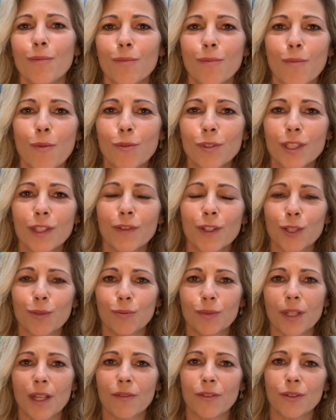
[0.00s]
most of us
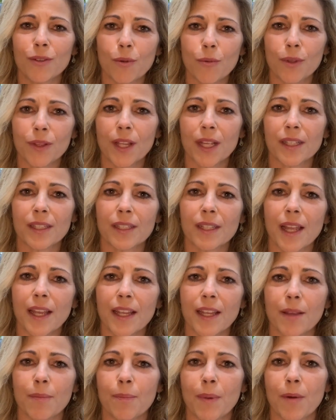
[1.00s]
will never know what that's
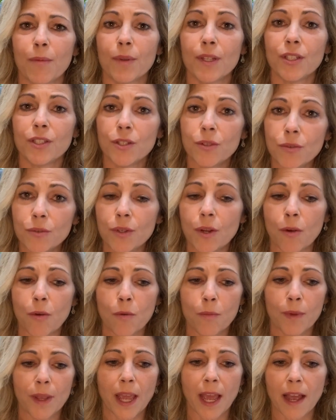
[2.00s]
like, but we do know,
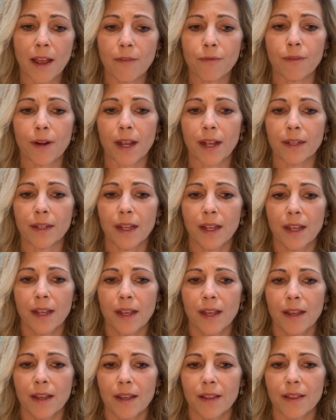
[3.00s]
and we have read,
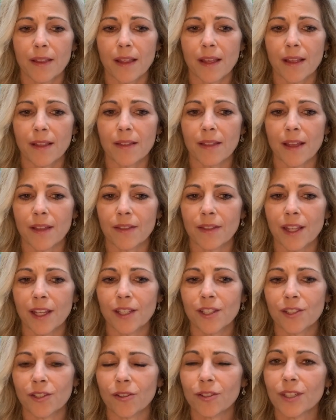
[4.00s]
that
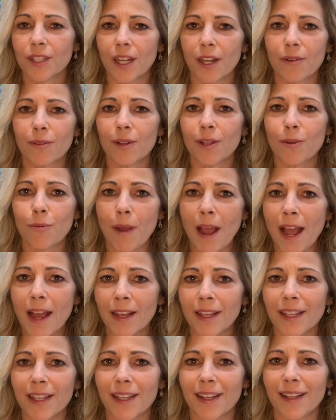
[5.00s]
things start to get really
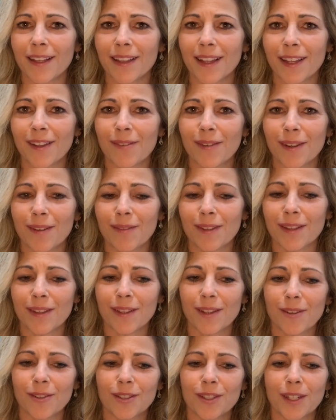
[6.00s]
wacky. Like when
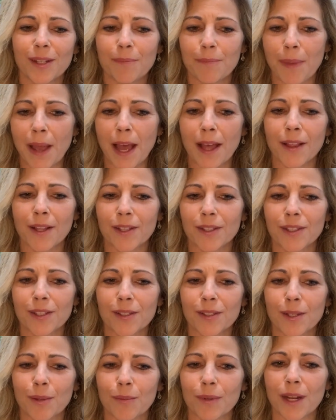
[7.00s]
there's an imbalance
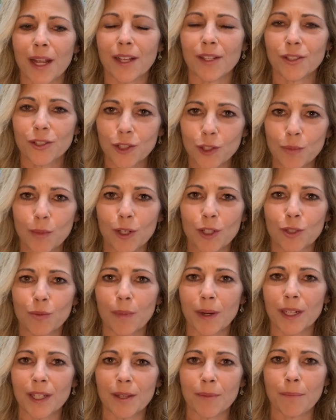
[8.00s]
and someone has too much
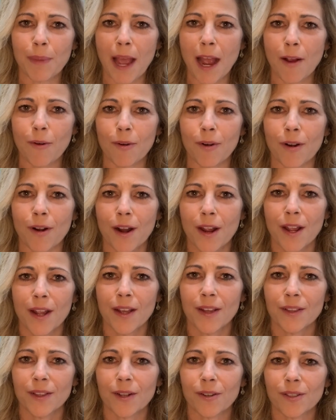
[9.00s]
money and power,
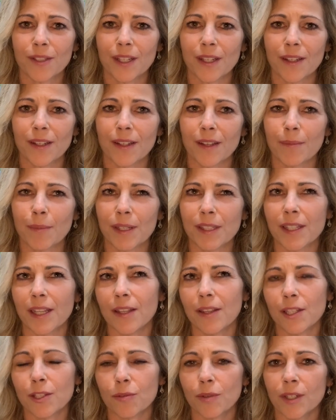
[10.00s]
there's a, am I
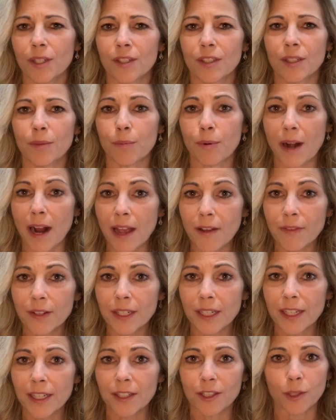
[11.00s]
saying this right? A
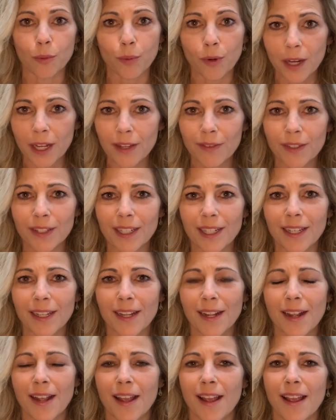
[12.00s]
depravity, a depravity,
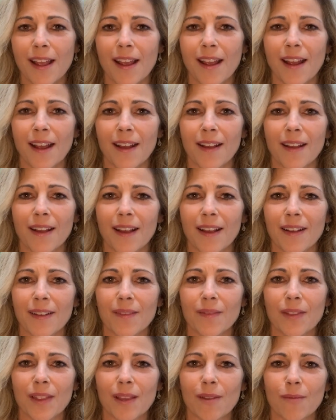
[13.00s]

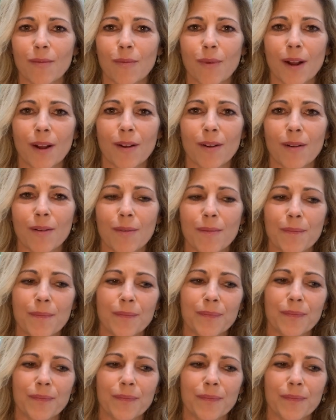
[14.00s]
where,